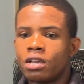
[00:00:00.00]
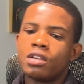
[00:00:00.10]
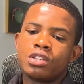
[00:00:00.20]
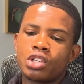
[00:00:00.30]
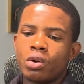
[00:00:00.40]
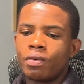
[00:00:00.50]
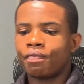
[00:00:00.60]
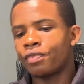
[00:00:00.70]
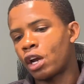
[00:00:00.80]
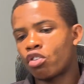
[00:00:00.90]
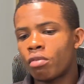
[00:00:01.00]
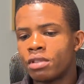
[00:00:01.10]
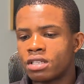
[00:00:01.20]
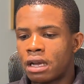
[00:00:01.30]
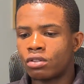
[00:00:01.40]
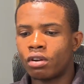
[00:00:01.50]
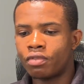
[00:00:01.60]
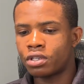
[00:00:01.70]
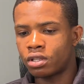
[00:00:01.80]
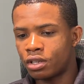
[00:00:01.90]
So I cropped this out,
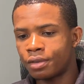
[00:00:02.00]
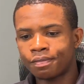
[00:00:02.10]
obviously.